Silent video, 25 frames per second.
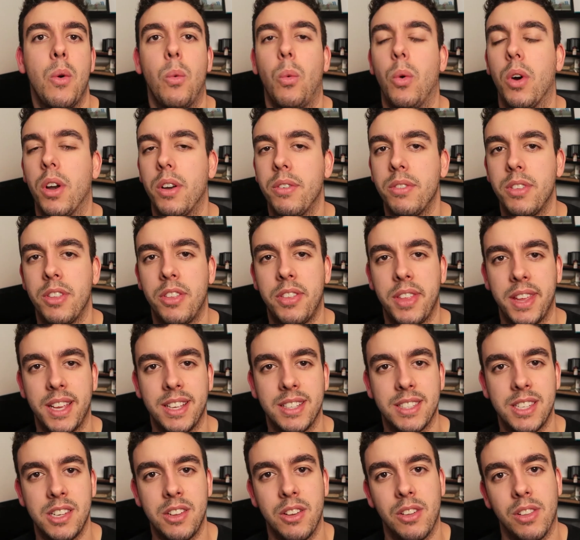what are the
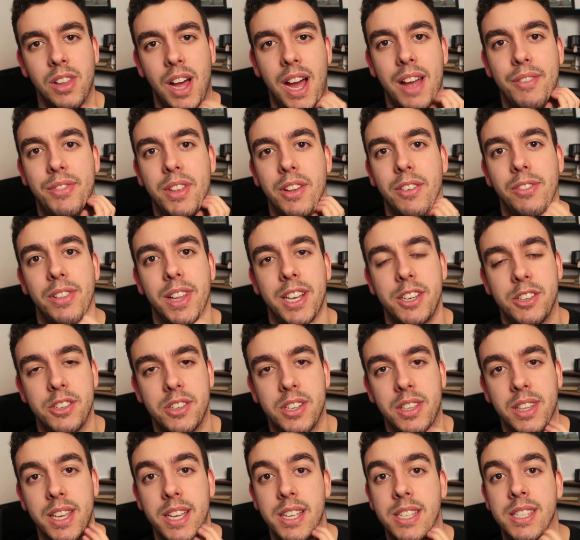things in your life that have led you
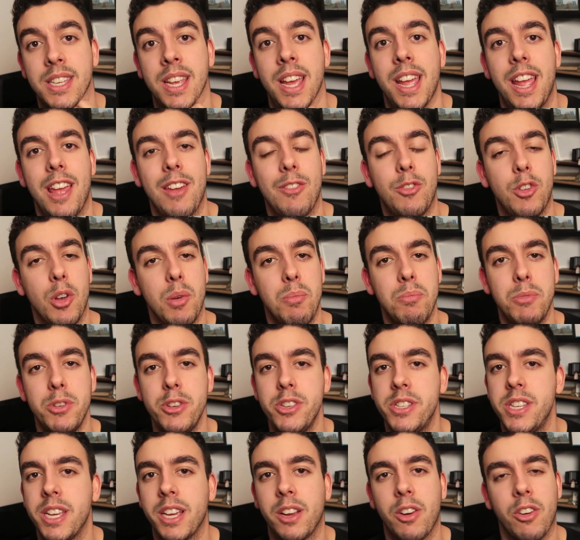to this? If you're a
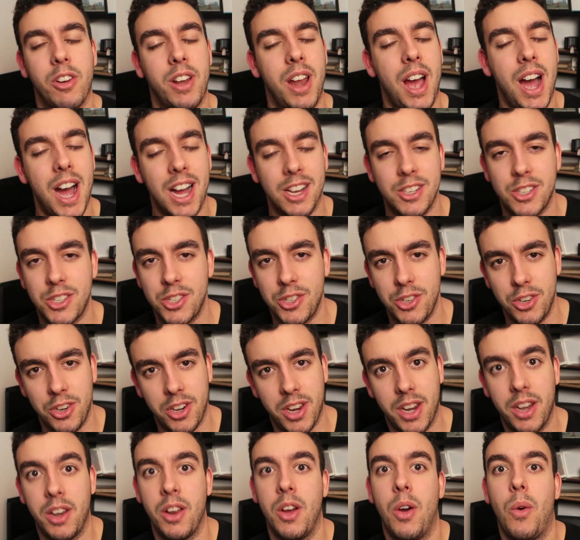music or an art
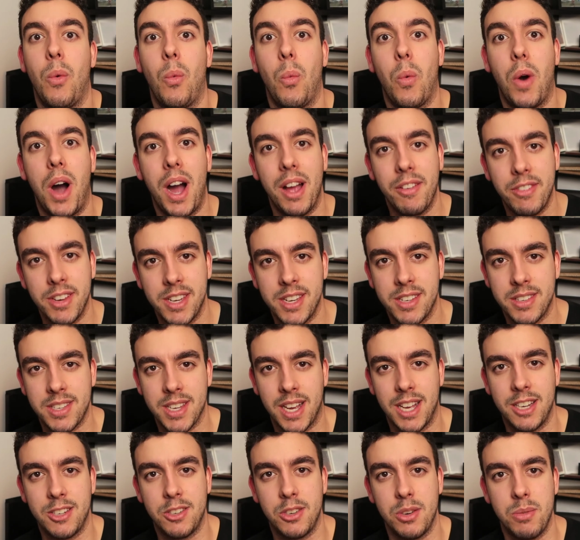student, why have you
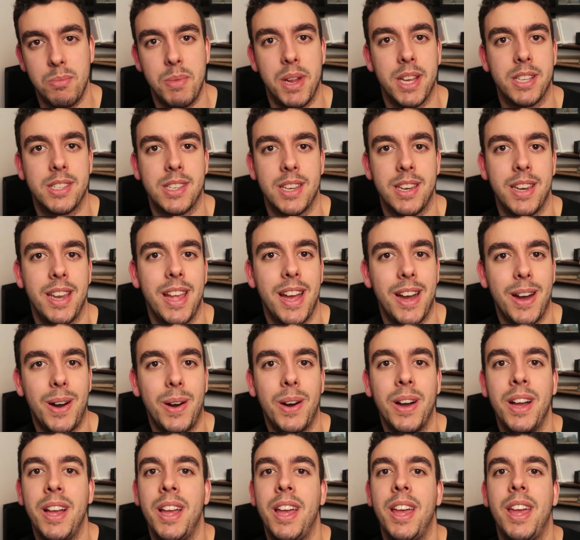decided to do medicine
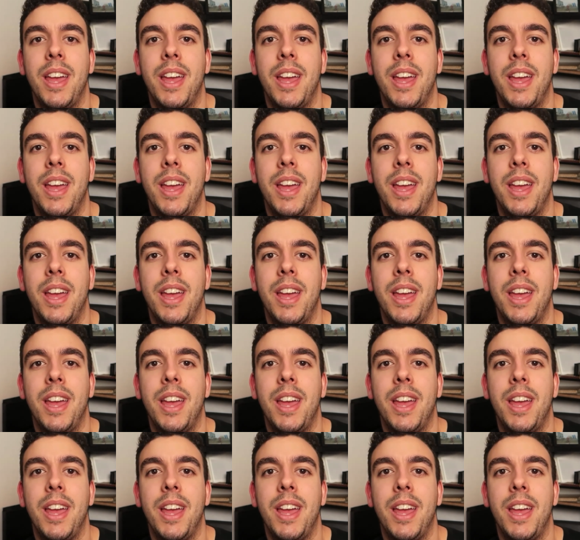now?